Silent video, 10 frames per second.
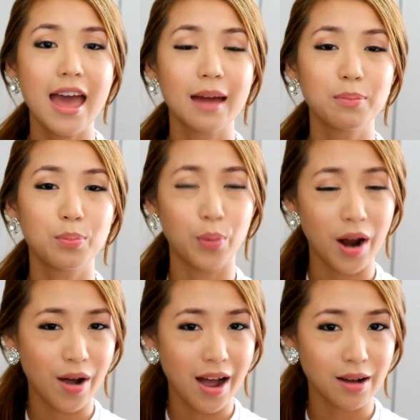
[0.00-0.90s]
At
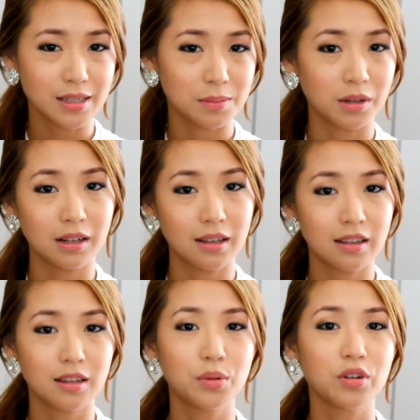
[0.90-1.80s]
Browhaus in
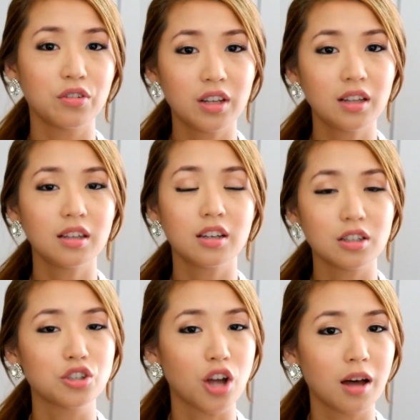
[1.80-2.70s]
Manila, they do a really
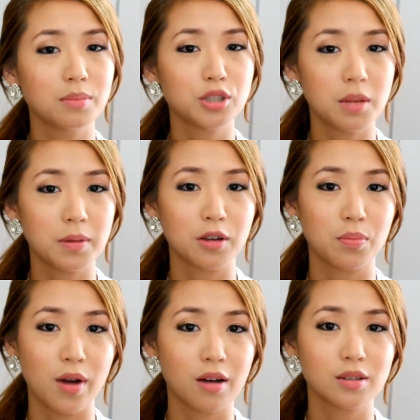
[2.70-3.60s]
good job shaping
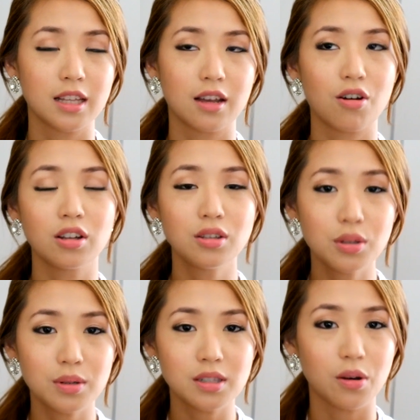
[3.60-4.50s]
your brows. Like all
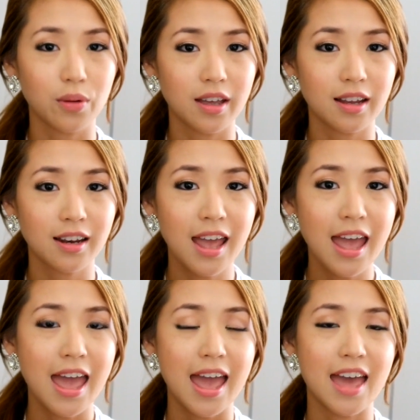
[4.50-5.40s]
you do is go in
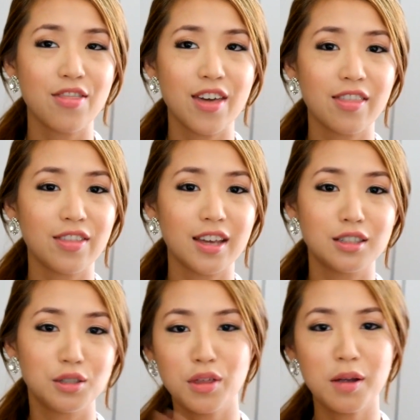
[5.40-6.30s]
and then
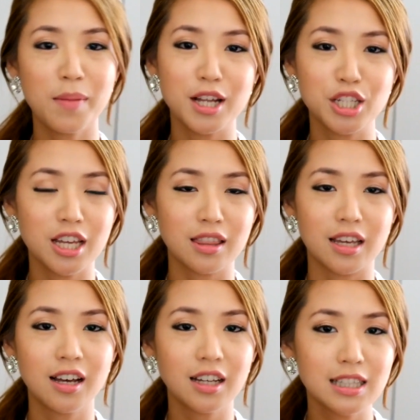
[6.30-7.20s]
they do their magic,
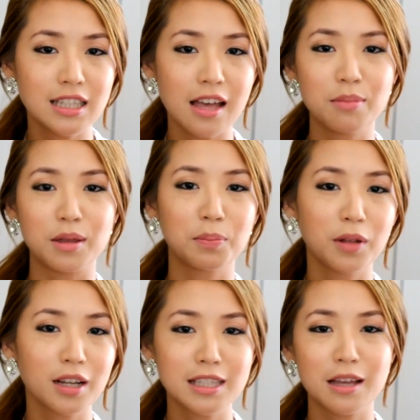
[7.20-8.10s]
they cut some, they
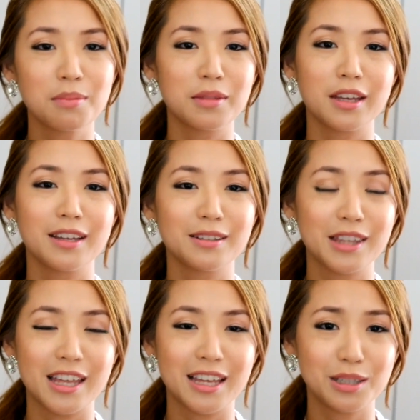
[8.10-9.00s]
pluck some, they,
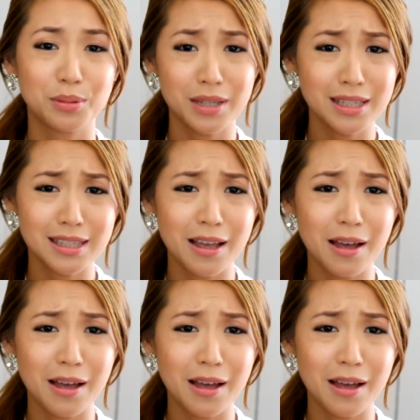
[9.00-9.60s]
they tweeze